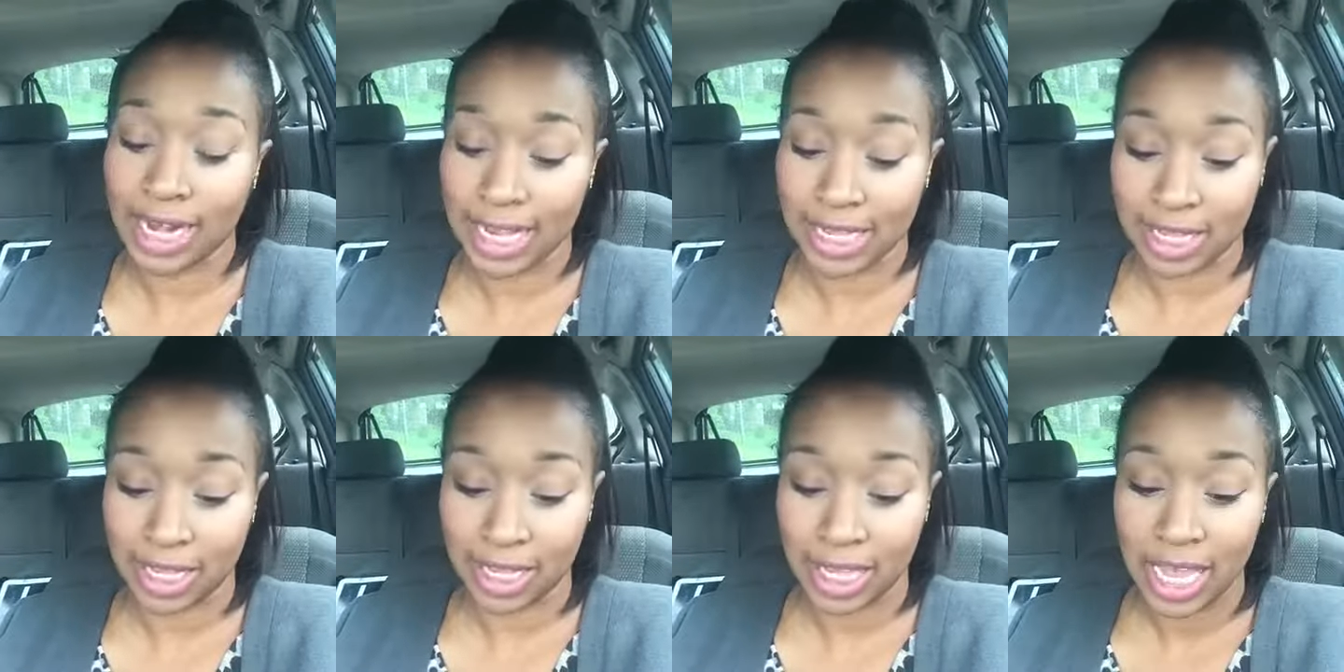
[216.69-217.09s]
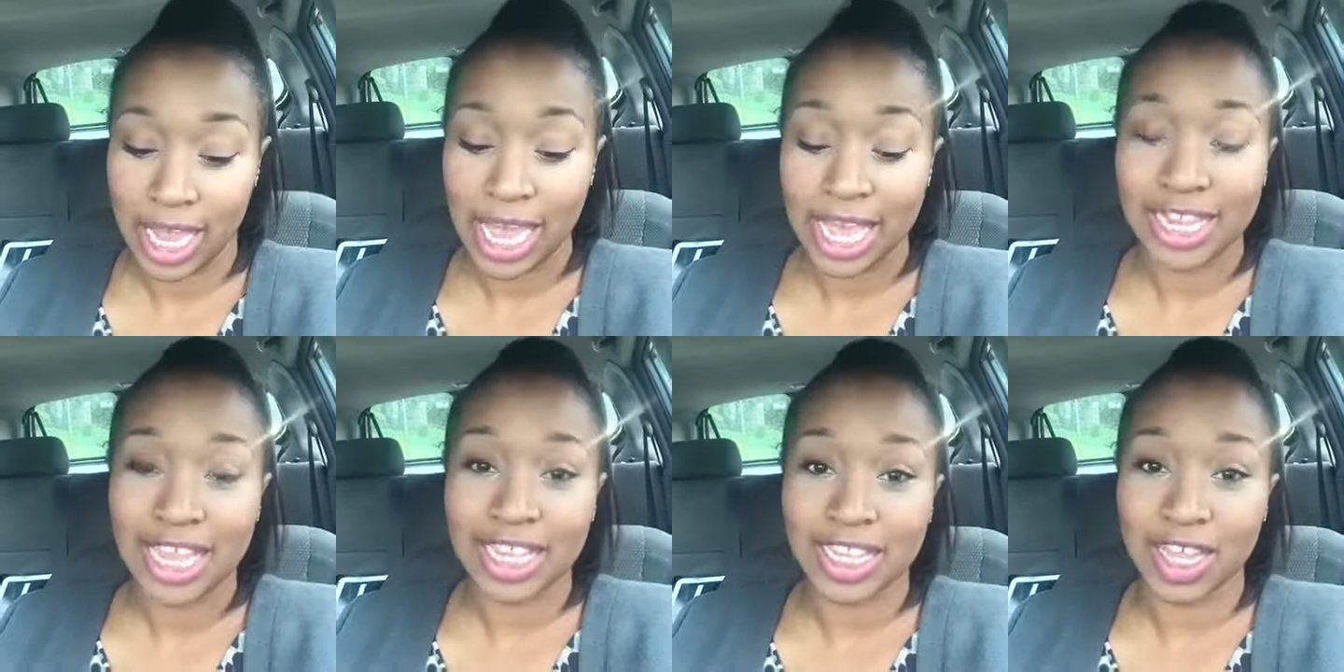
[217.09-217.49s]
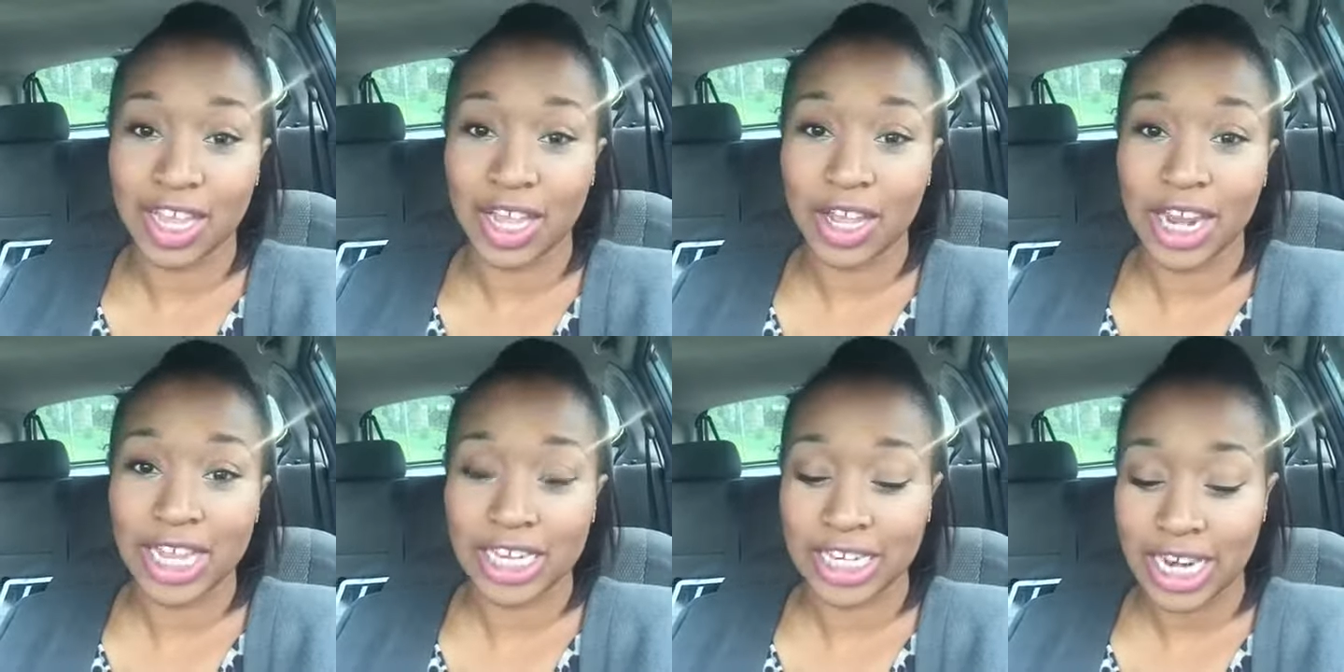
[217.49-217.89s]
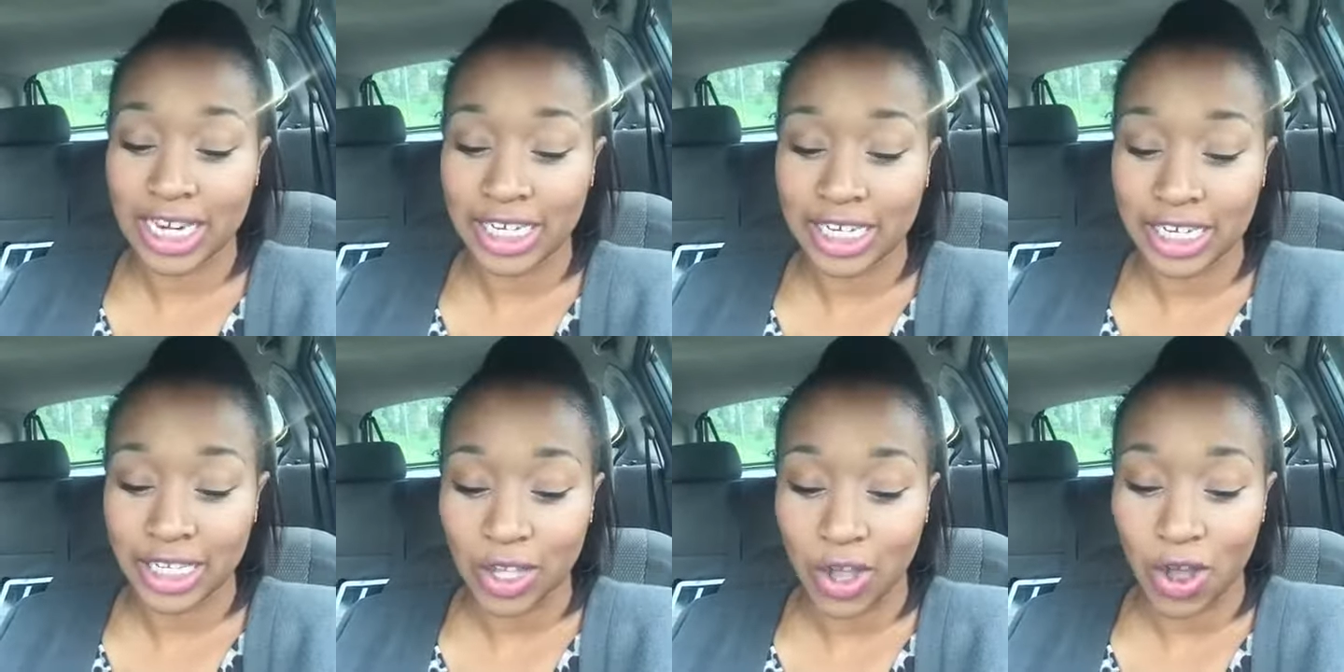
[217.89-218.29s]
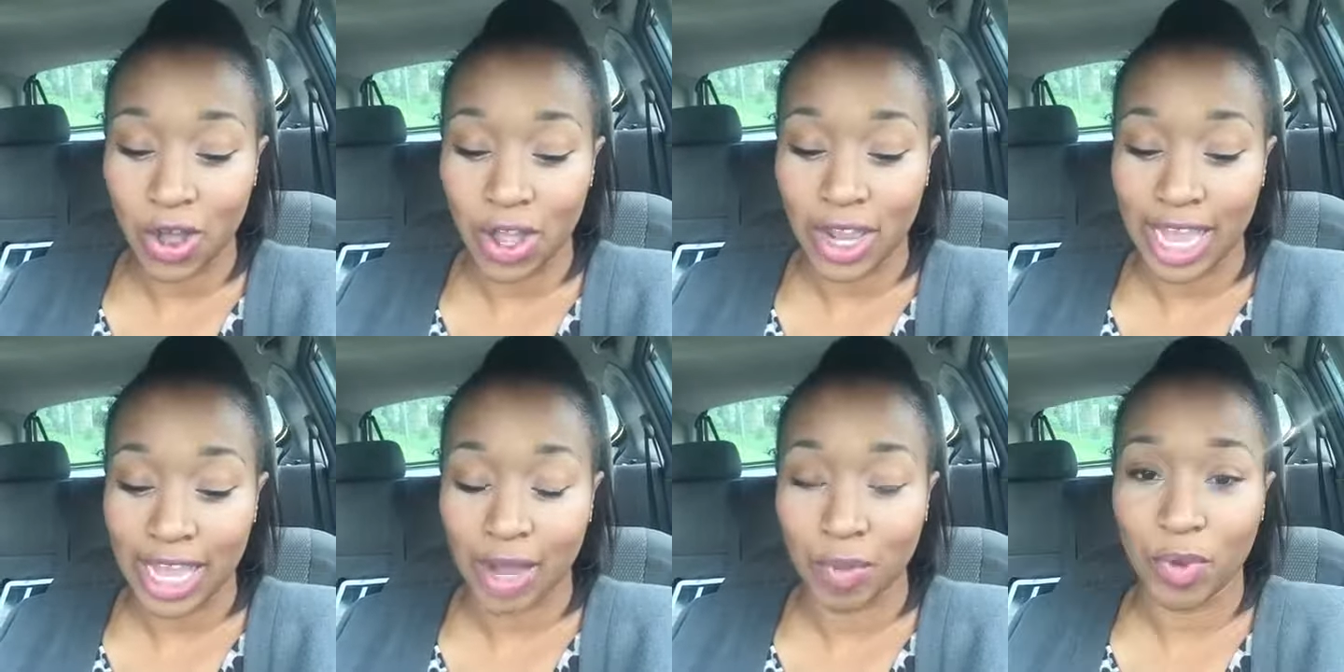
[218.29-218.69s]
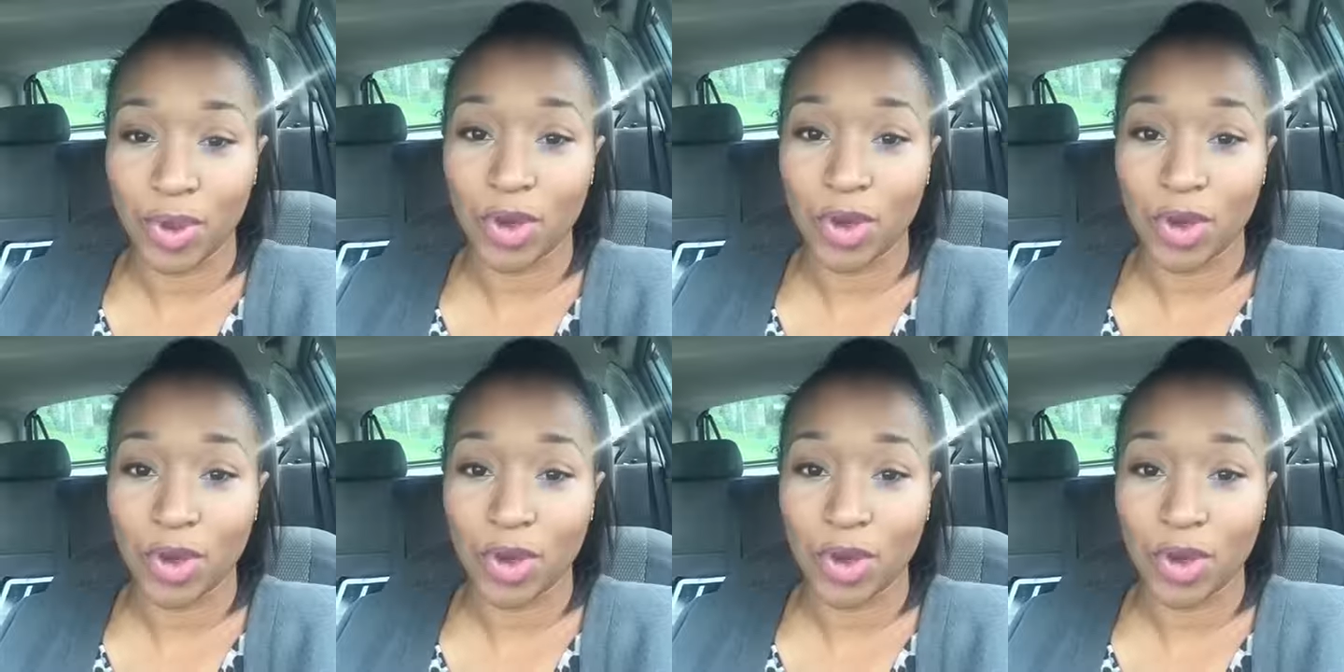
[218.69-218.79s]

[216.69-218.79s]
That's the let's just call like a